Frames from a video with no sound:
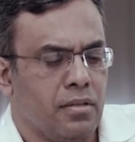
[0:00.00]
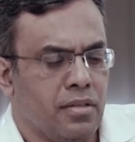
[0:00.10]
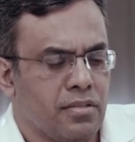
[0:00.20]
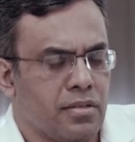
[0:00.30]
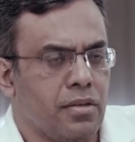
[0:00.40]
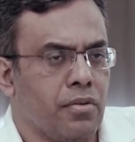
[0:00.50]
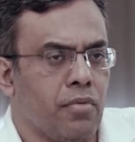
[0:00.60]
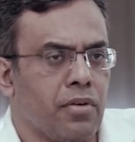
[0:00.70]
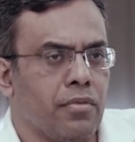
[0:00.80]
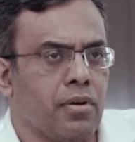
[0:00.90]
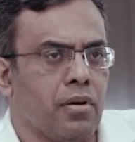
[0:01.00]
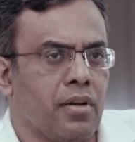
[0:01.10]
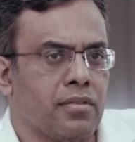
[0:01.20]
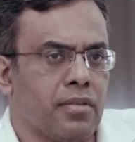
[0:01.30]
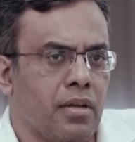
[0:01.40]
the study what we
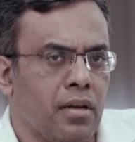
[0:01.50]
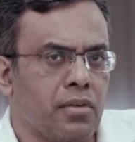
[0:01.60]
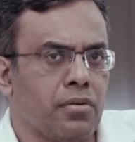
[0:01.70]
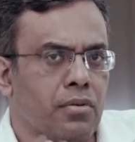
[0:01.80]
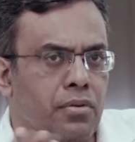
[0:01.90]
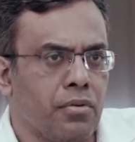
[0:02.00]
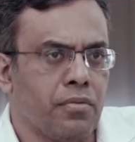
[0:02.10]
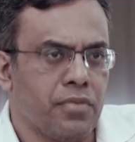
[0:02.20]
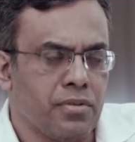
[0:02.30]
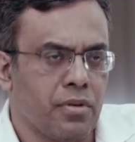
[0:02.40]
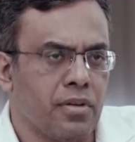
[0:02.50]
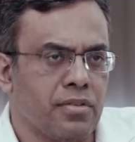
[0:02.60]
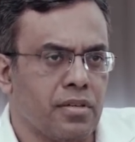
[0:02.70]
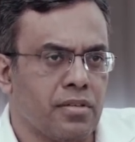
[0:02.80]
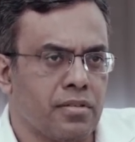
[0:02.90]
call as
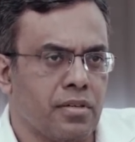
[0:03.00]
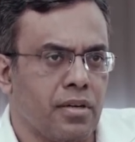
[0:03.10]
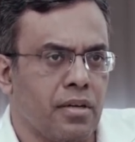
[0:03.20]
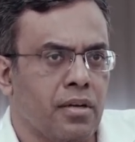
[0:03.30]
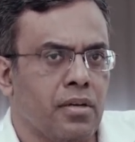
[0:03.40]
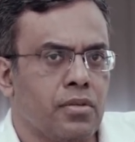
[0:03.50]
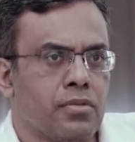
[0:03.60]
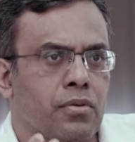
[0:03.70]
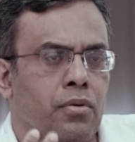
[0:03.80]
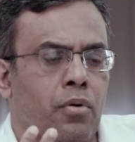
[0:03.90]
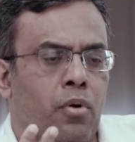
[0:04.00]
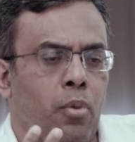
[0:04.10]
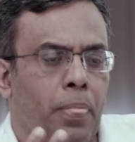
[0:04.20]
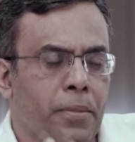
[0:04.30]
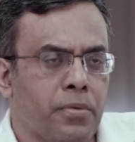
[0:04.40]
electroneurophysiological study. So,
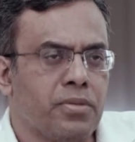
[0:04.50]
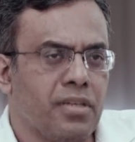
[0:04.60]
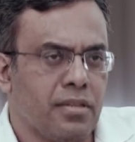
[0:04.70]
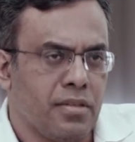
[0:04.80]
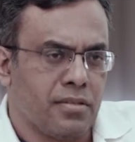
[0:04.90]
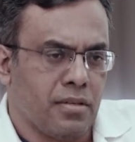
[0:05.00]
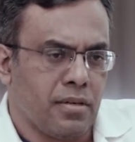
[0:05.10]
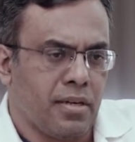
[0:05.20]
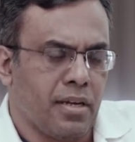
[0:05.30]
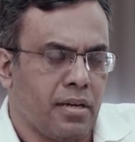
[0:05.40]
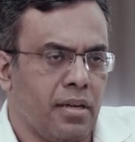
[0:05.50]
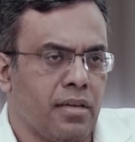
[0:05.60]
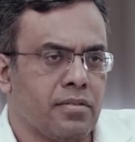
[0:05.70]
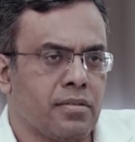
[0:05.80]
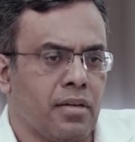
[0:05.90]
using these uh,
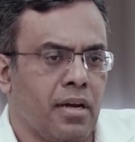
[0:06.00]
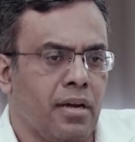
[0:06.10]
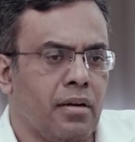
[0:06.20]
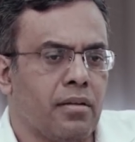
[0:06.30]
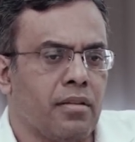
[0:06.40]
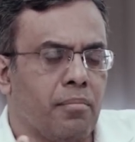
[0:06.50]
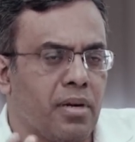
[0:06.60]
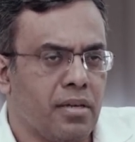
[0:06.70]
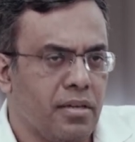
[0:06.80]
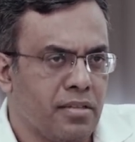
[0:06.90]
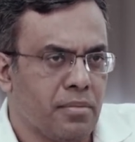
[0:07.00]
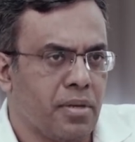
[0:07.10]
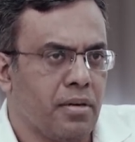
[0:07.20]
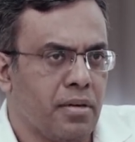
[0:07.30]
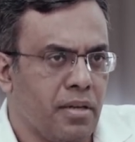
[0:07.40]
techniques and the
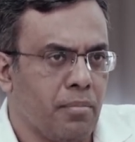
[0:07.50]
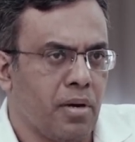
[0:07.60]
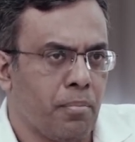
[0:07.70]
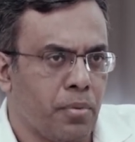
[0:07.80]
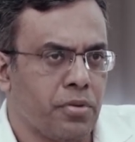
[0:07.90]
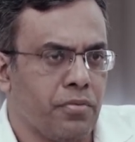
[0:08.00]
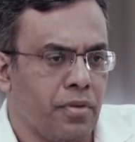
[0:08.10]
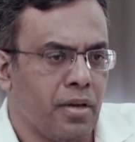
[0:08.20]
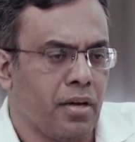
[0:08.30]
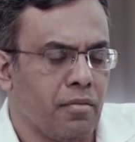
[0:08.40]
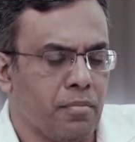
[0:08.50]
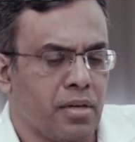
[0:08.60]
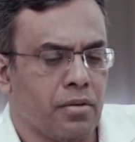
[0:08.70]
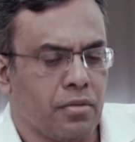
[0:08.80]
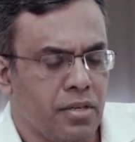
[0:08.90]
multidisciplinary team approach we have
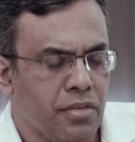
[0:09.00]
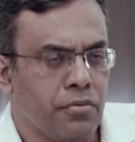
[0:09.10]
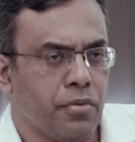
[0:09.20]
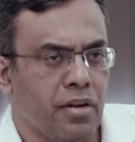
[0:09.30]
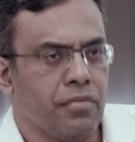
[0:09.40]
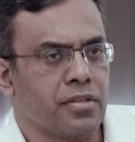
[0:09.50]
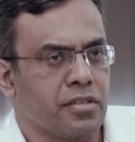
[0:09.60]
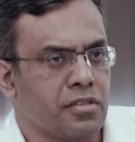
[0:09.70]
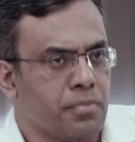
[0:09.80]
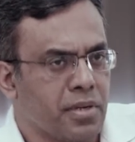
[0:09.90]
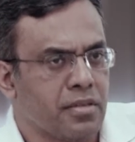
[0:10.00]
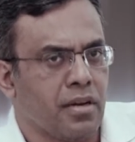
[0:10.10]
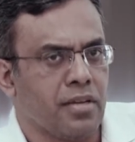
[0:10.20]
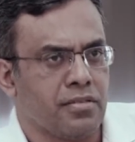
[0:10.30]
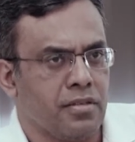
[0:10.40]
because each one of us are
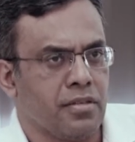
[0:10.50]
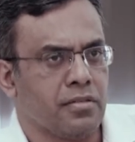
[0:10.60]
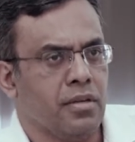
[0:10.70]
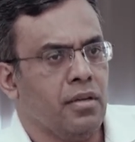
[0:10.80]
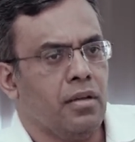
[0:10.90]
specialized in this